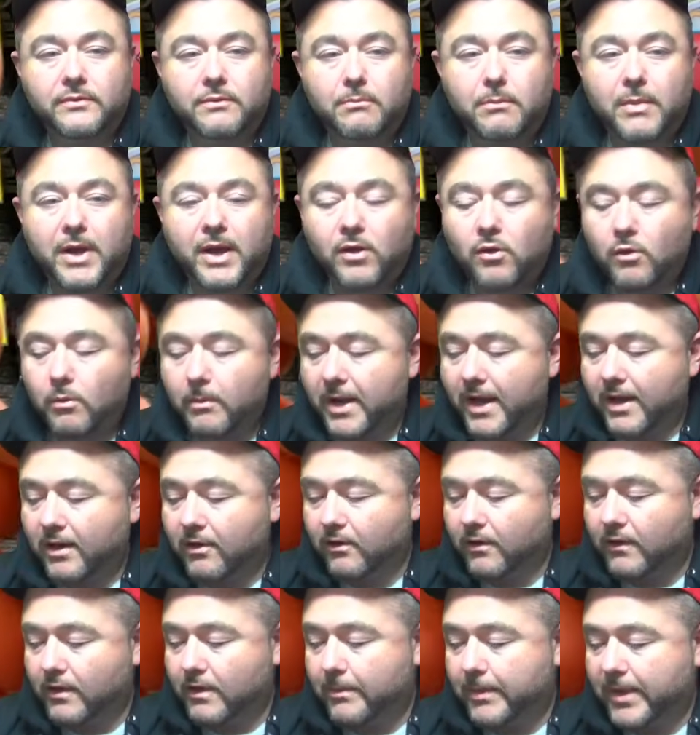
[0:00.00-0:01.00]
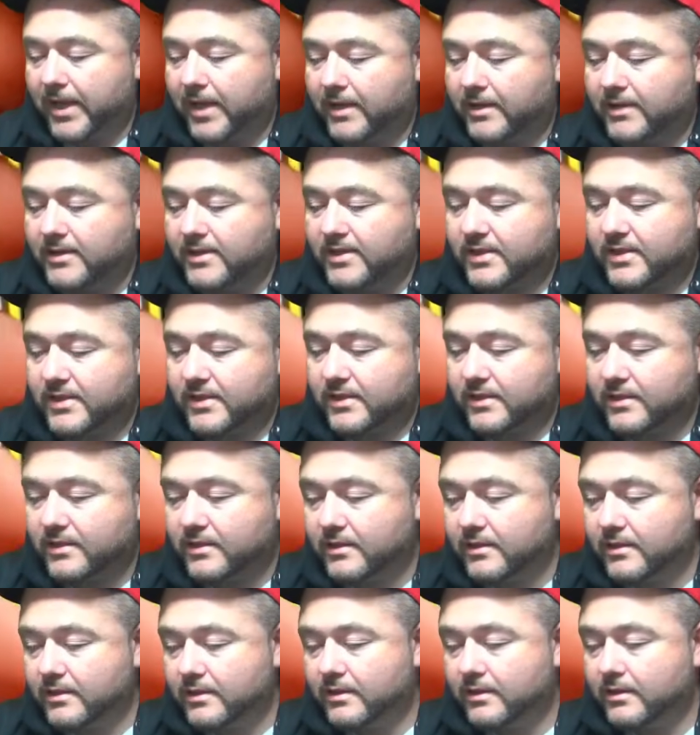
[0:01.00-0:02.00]
Michael Mayer on the base.
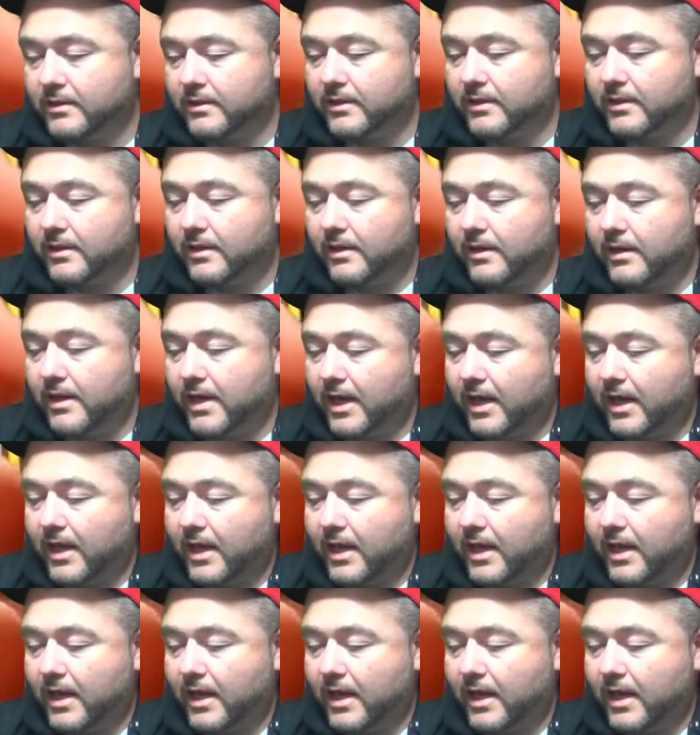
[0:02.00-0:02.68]
Nick